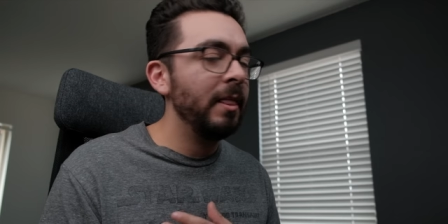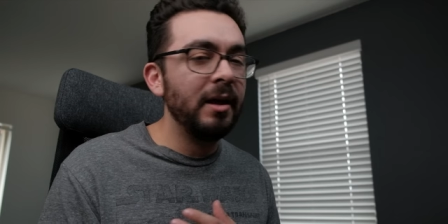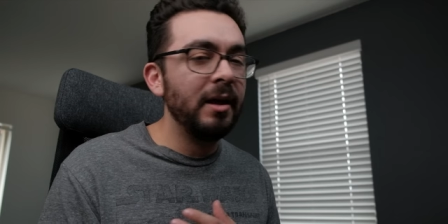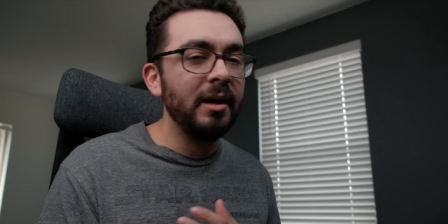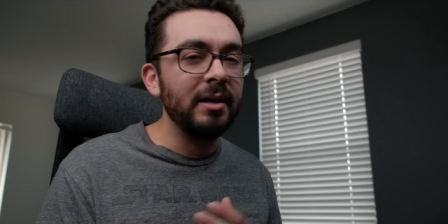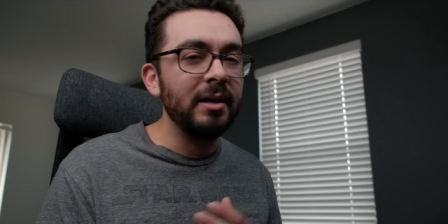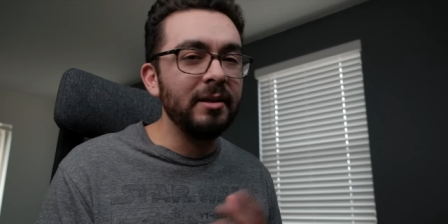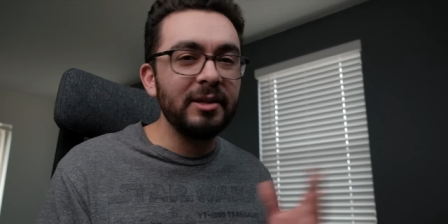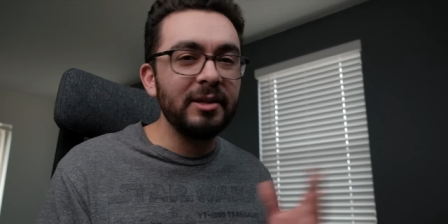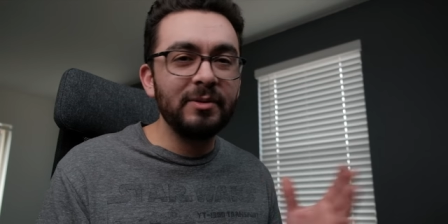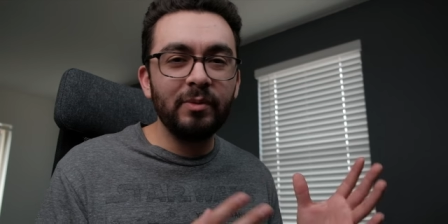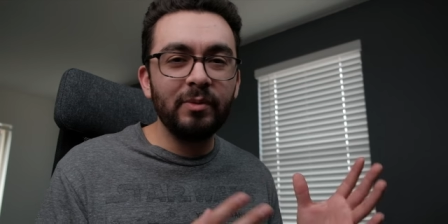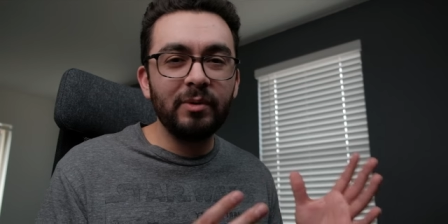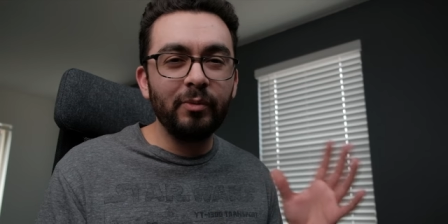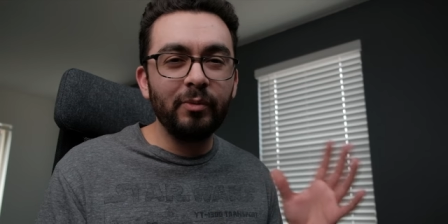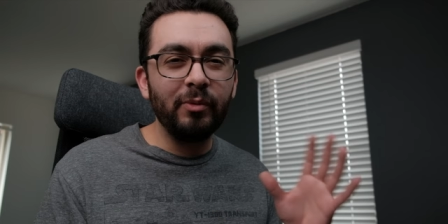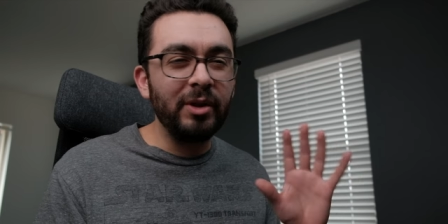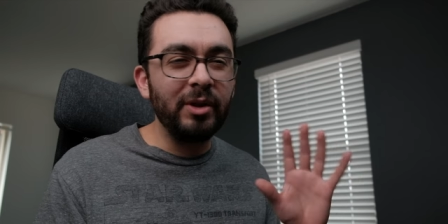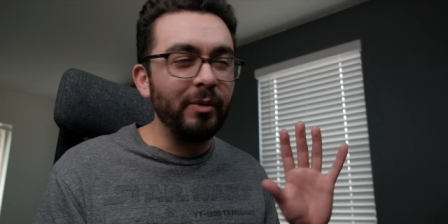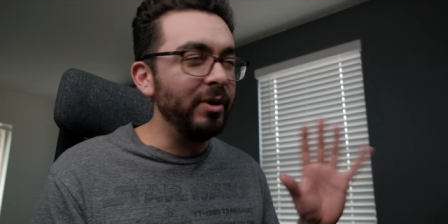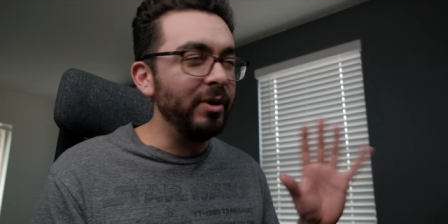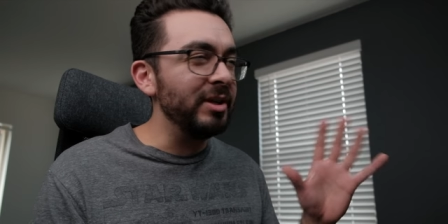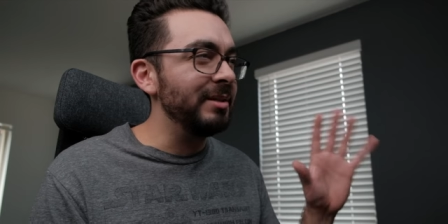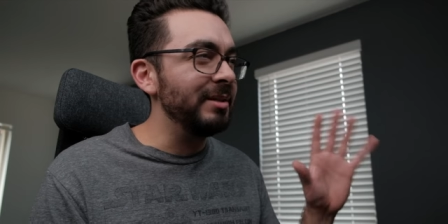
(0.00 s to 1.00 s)
Uh, this one
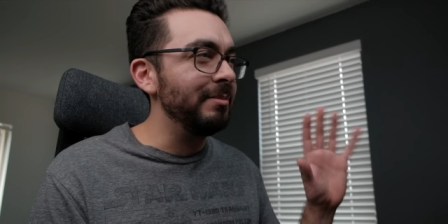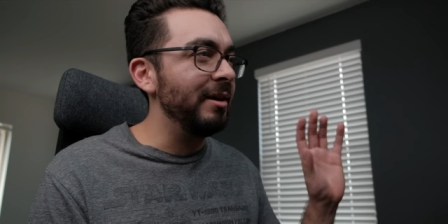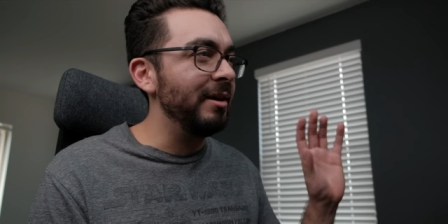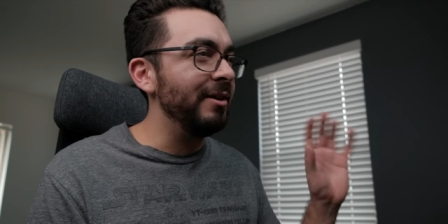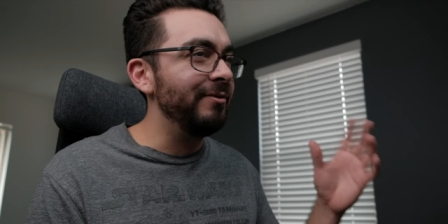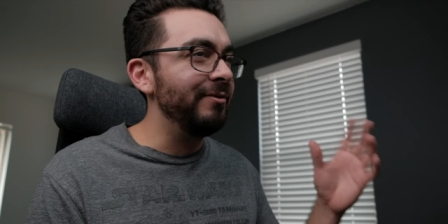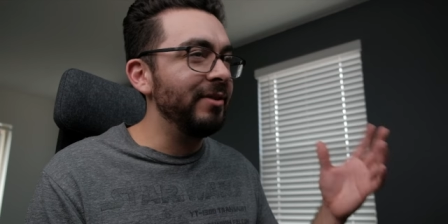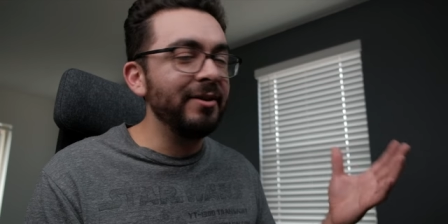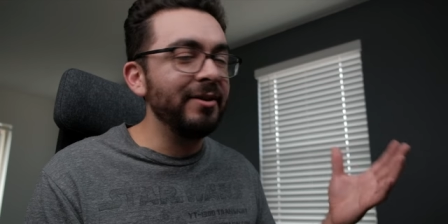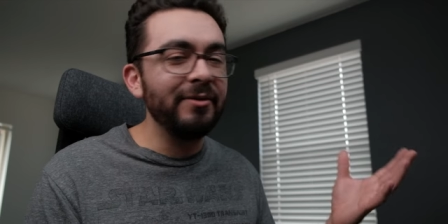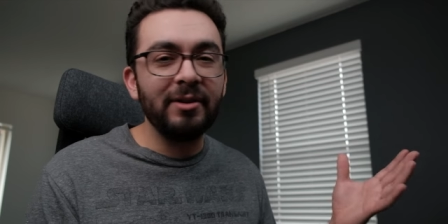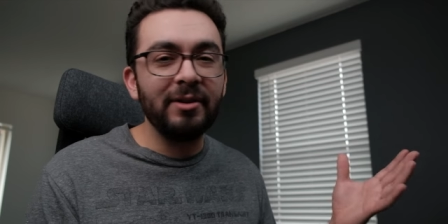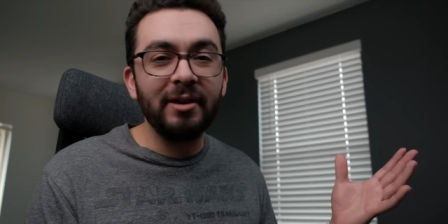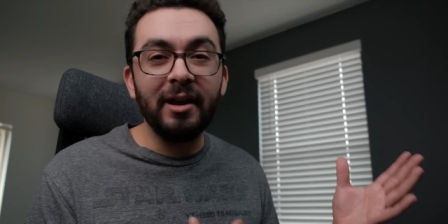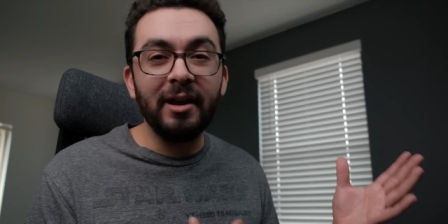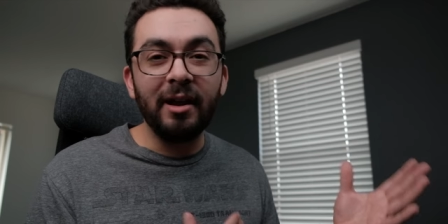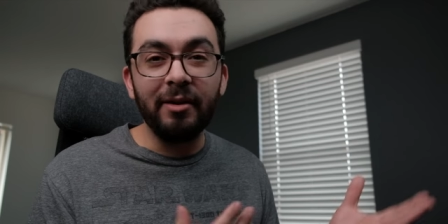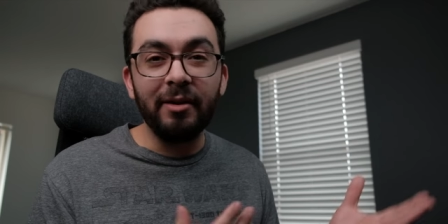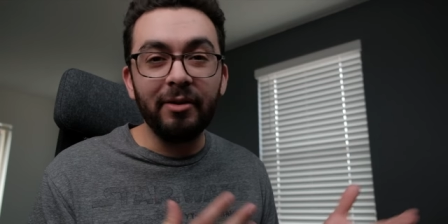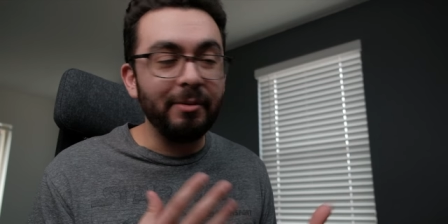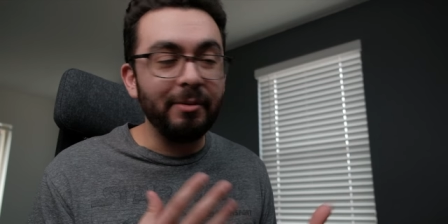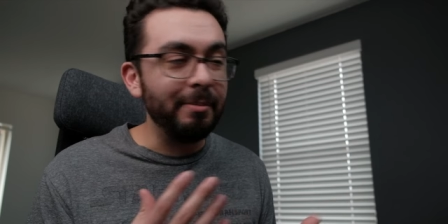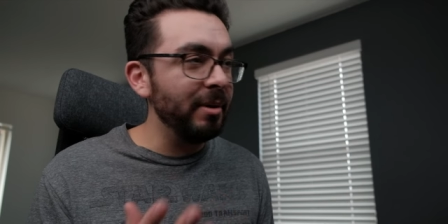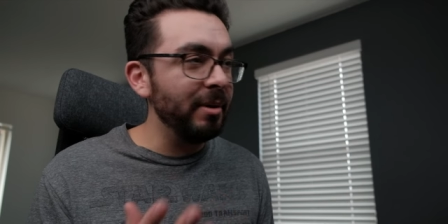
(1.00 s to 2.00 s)
really wasn't my favorite out
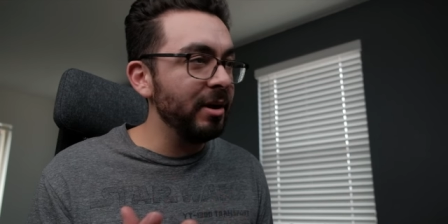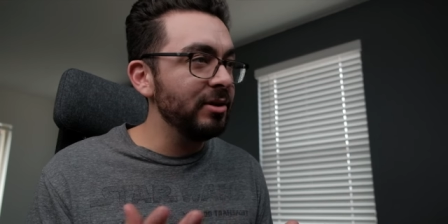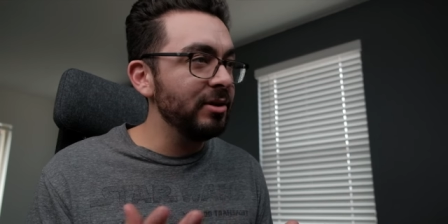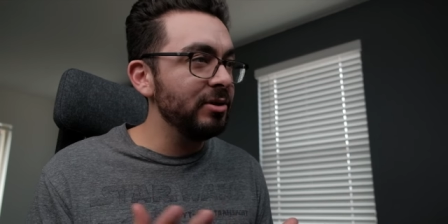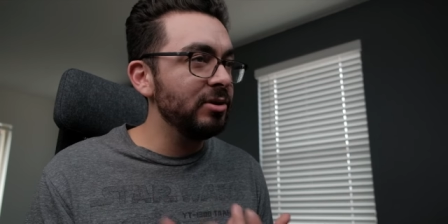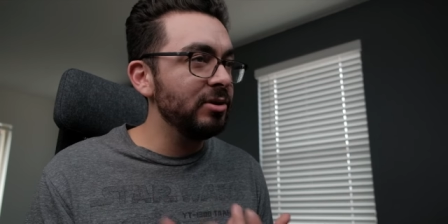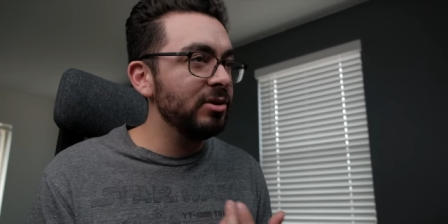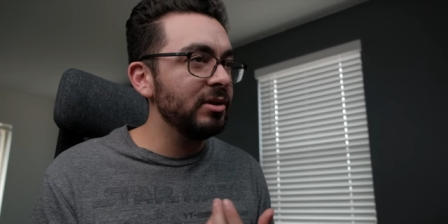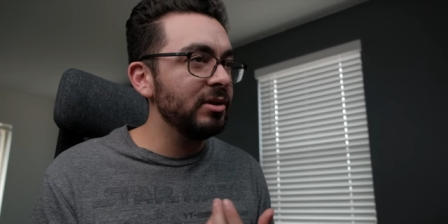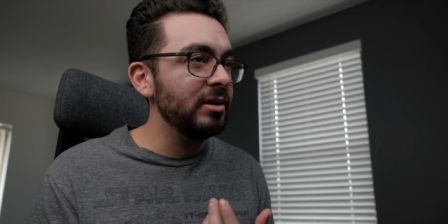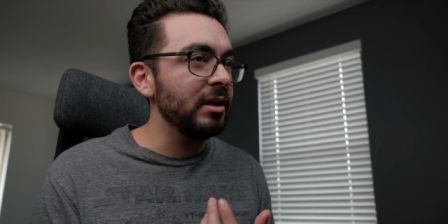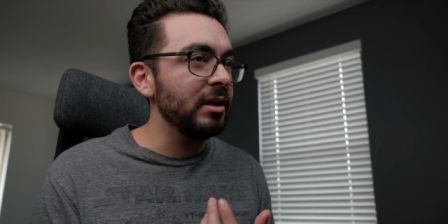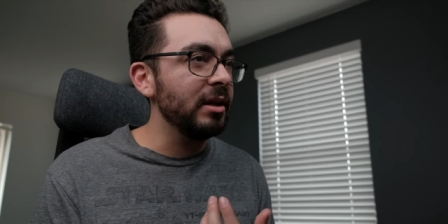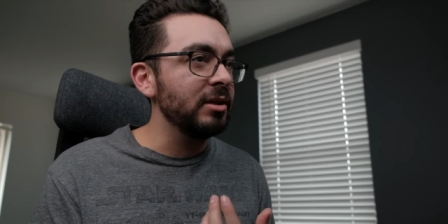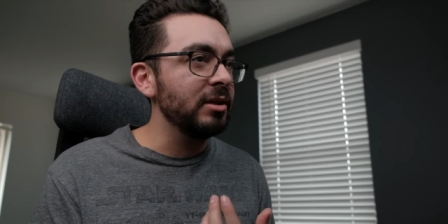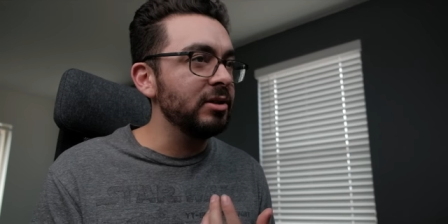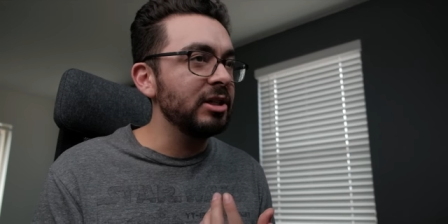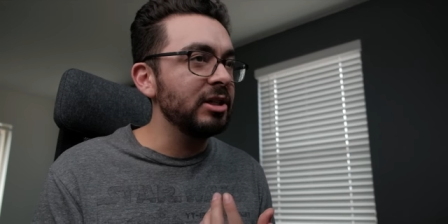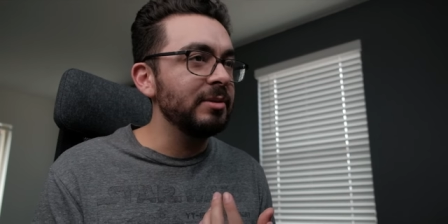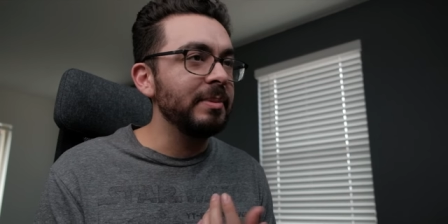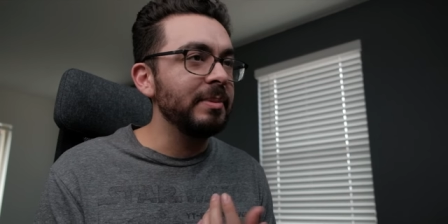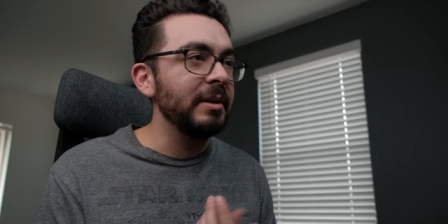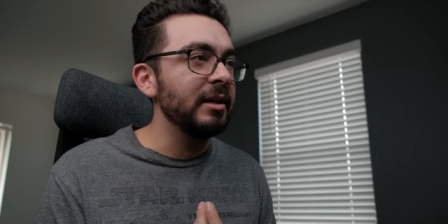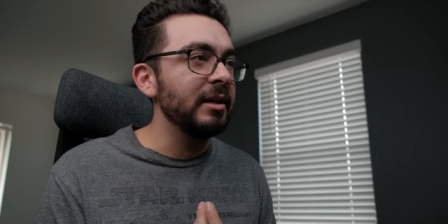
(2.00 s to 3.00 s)
of the bunch, uh,
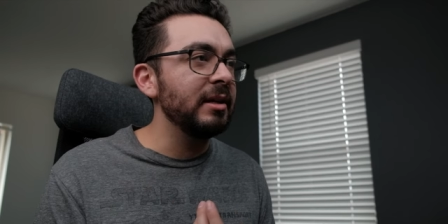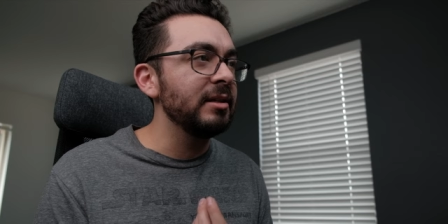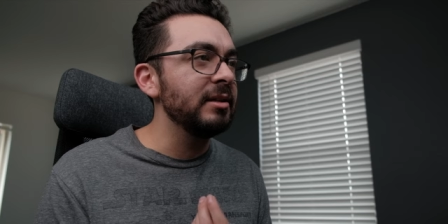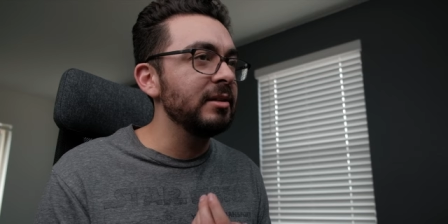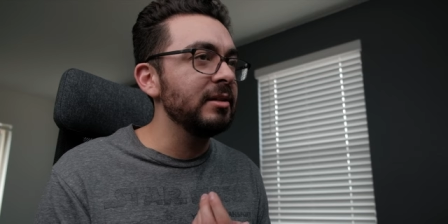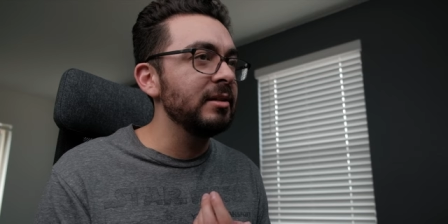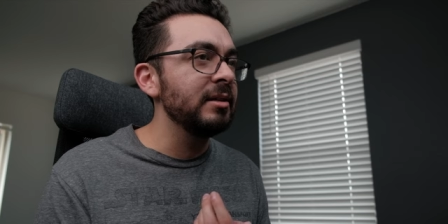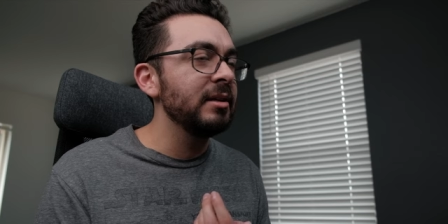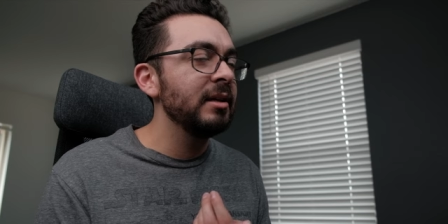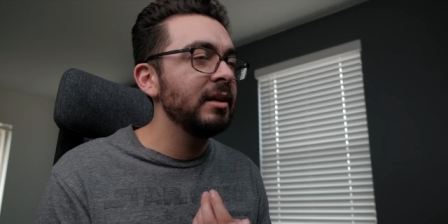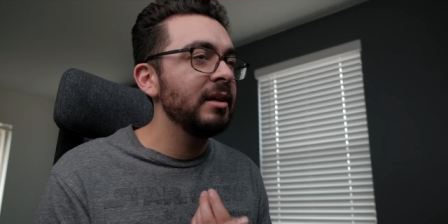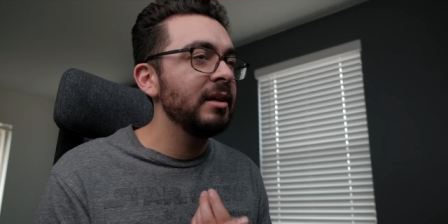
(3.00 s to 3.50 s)
just because